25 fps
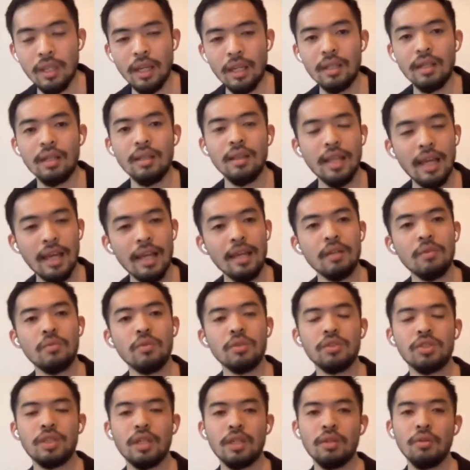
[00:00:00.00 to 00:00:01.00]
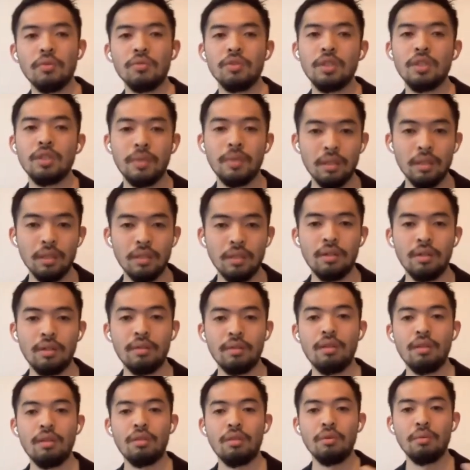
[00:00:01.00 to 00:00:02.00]
and a language can only be
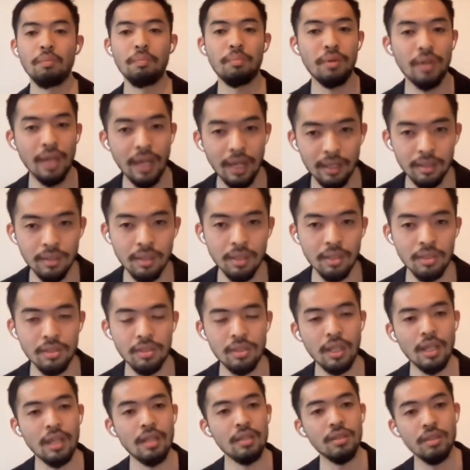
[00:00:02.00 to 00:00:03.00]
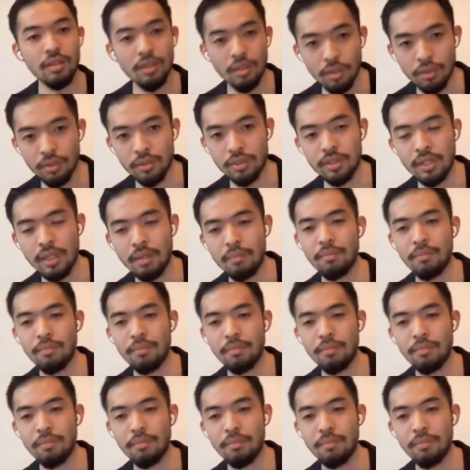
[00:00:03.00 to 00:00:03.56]
learned through practice and use,